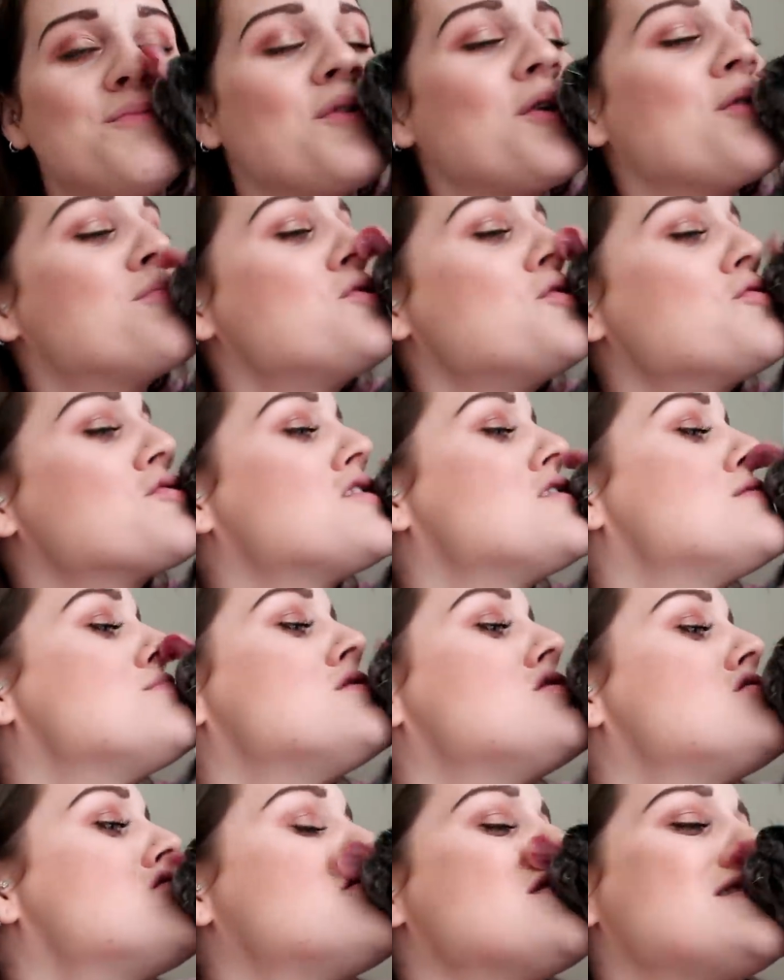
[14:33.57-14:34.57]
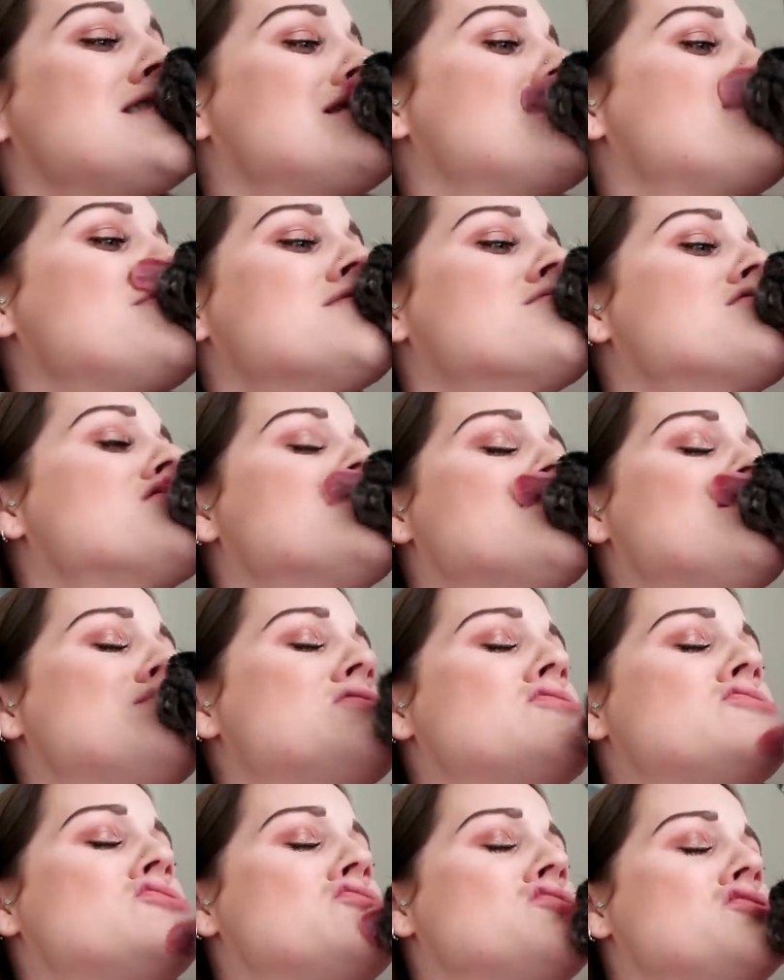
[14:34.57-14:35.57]
I'm not gonna miss up. I'm gonna
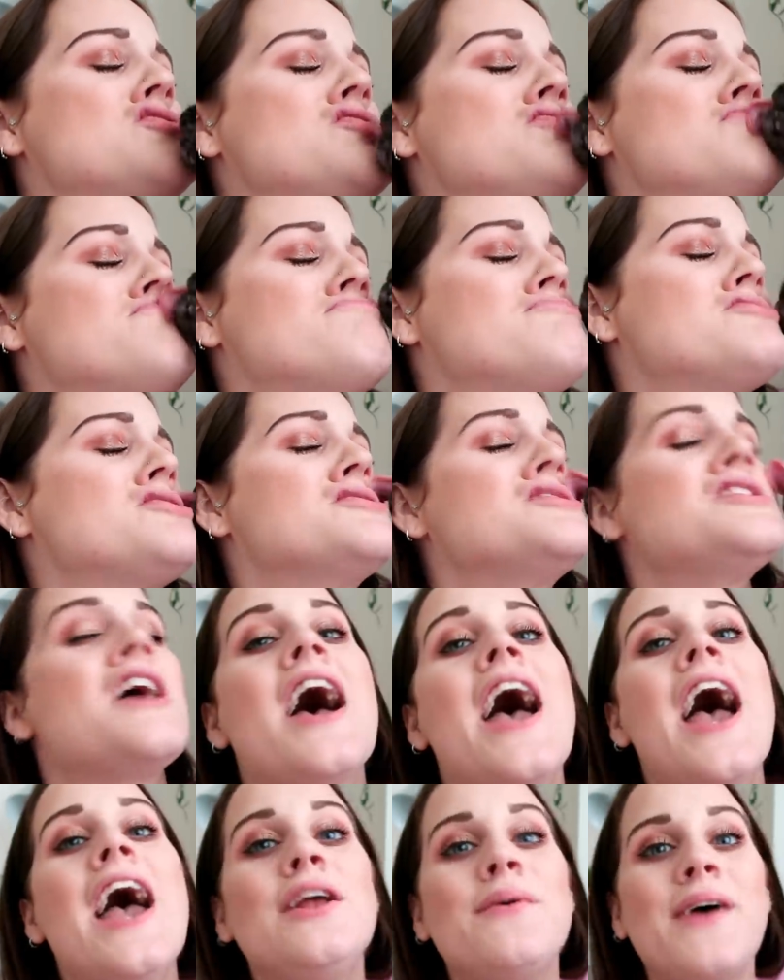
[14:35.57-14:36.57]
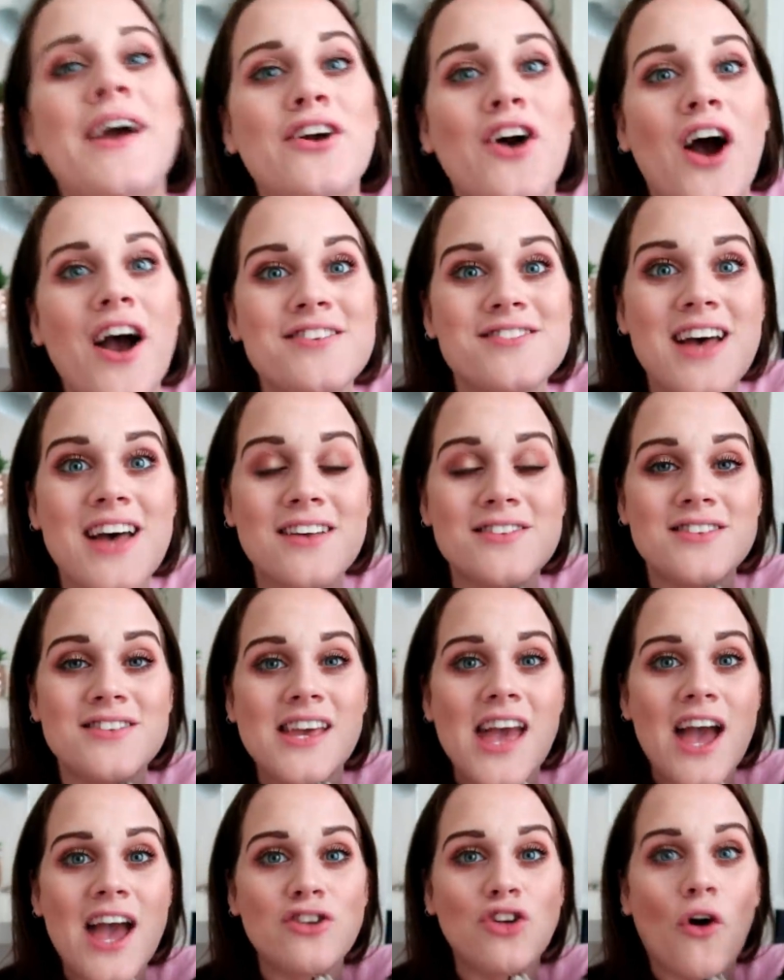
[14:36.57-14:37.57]
miss you. But yeah, anyway guys, that's
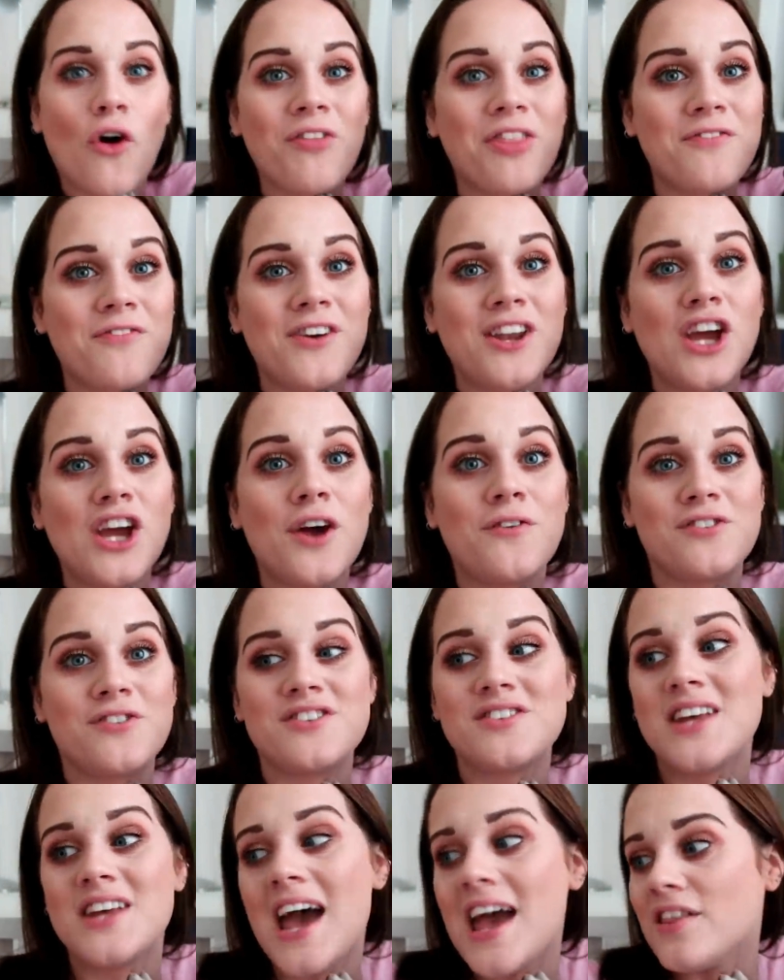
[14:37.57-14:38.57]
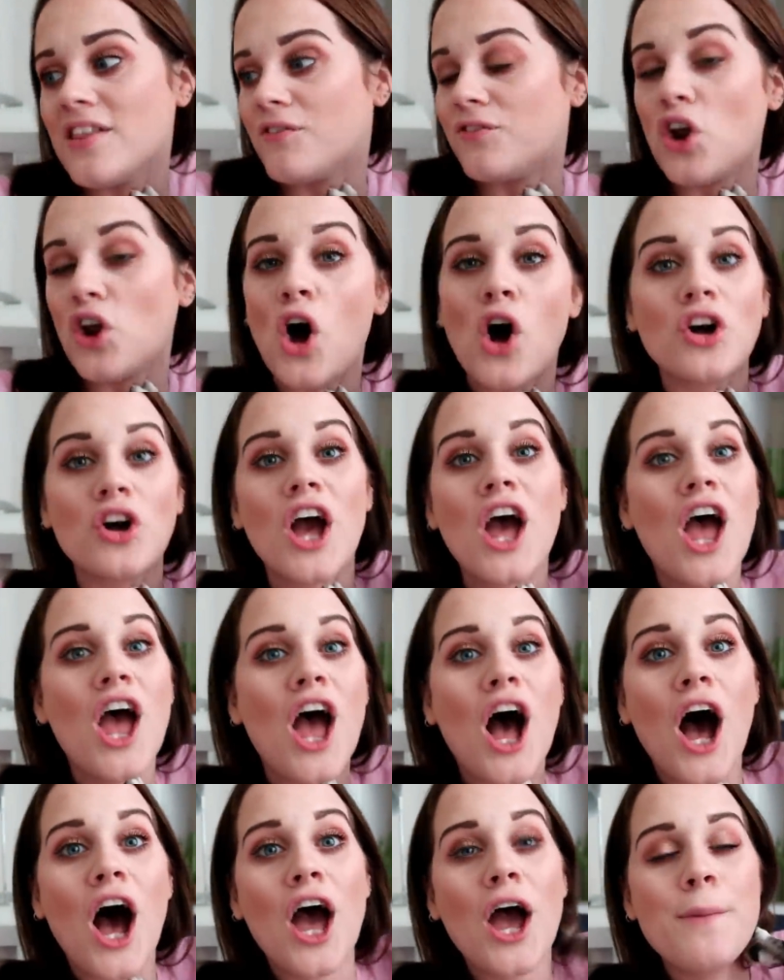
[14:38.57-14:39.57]
the end of the video for today, the vlog.
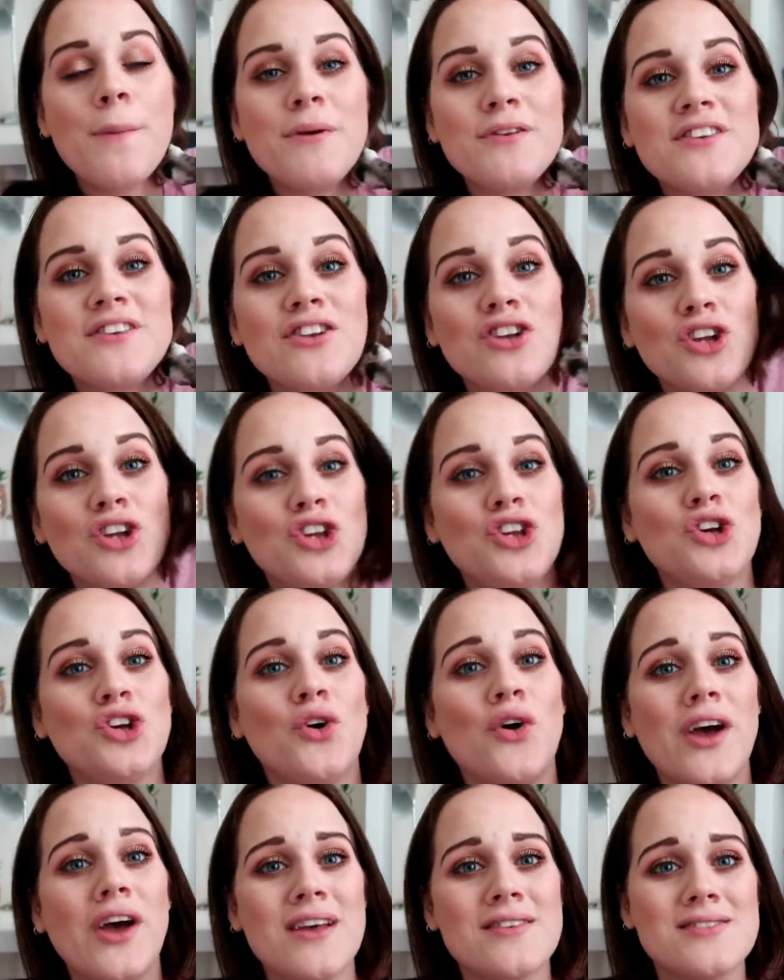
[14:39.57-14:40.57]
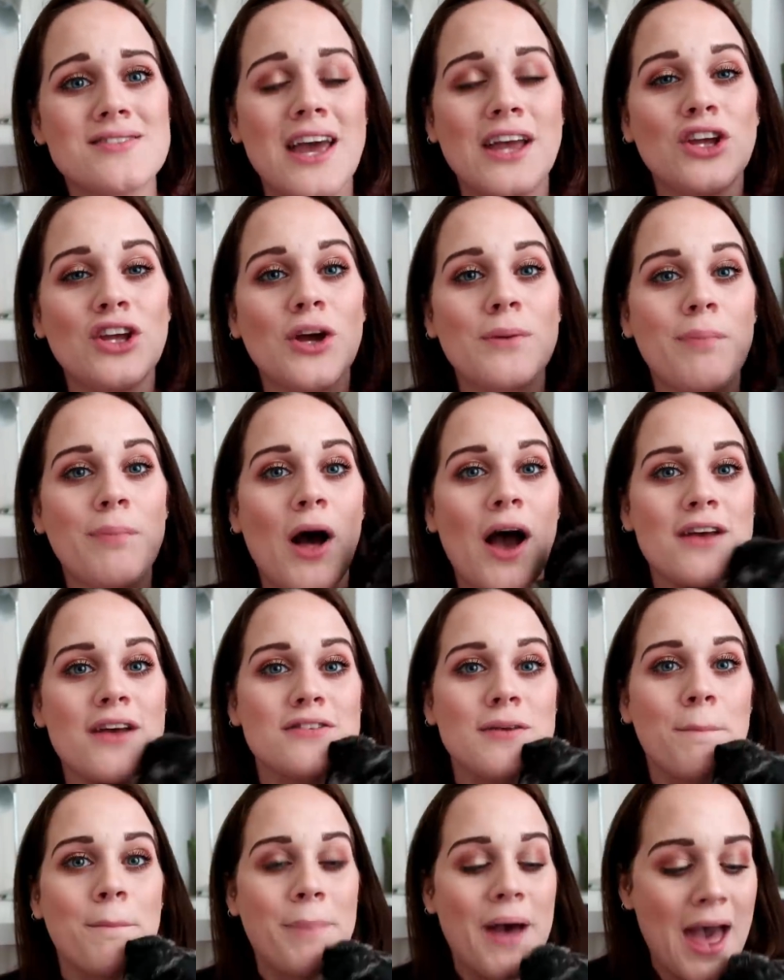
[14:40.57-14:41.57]
I hope you did enjoy it, saying goodbye
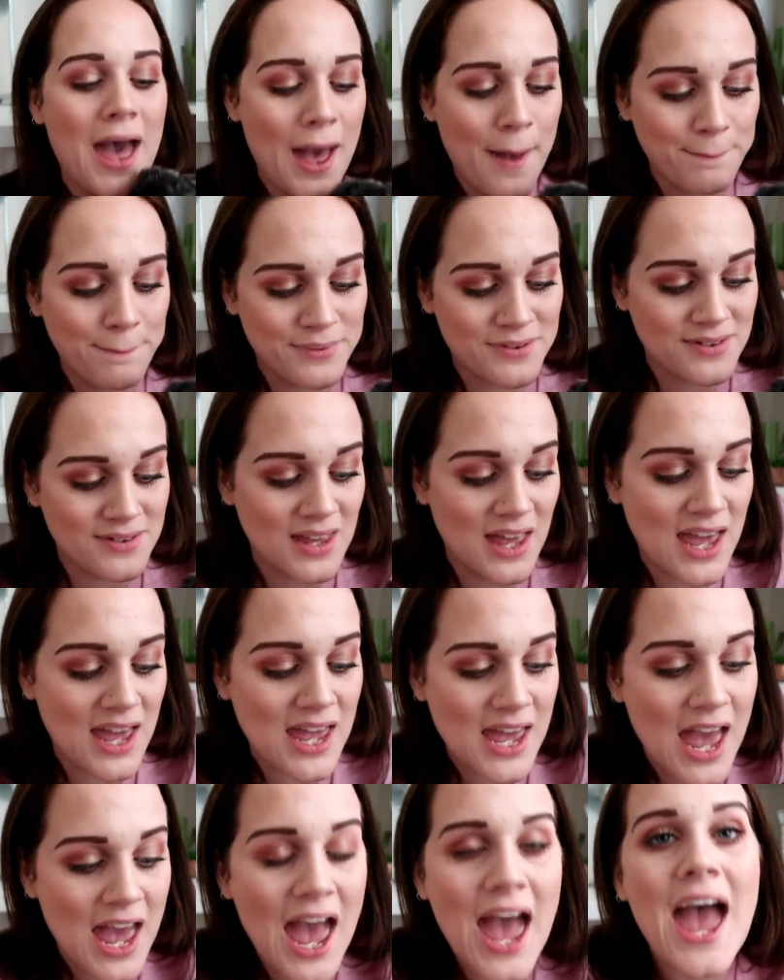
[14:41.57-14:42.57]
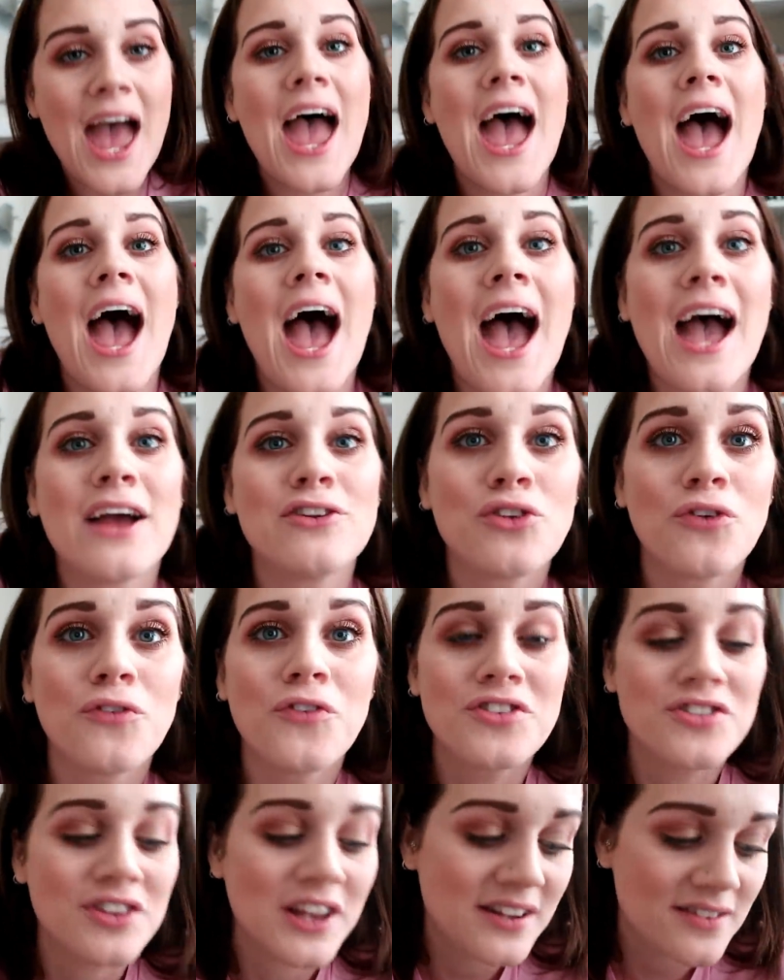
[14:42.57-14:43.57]
to Pepsi and
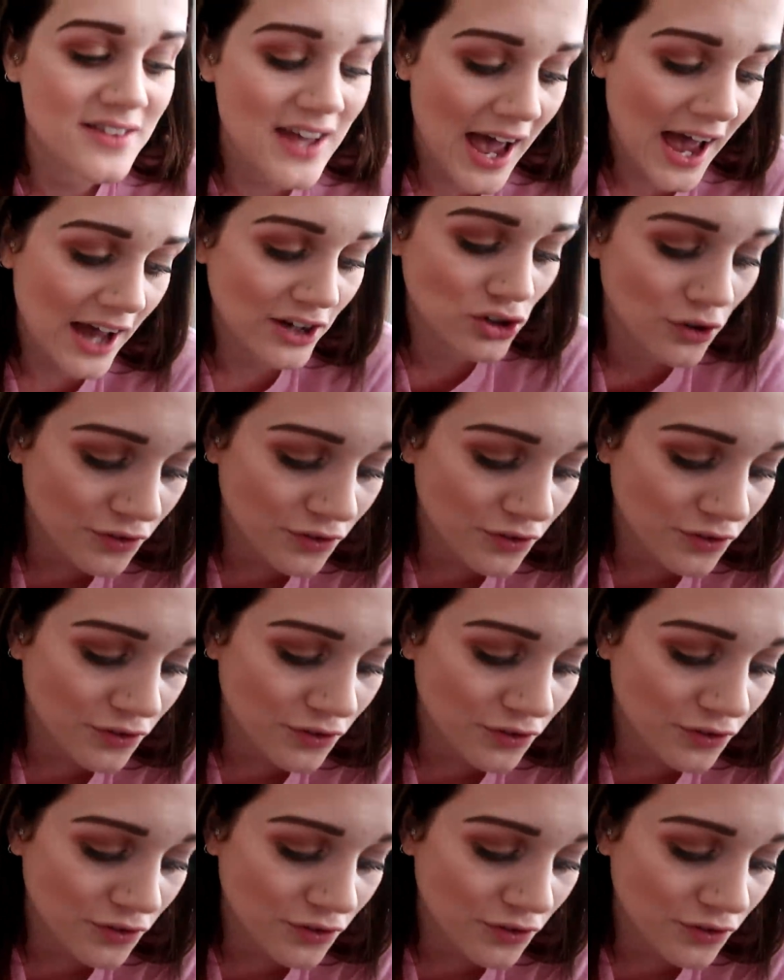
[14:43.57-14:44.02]
obviously Dash.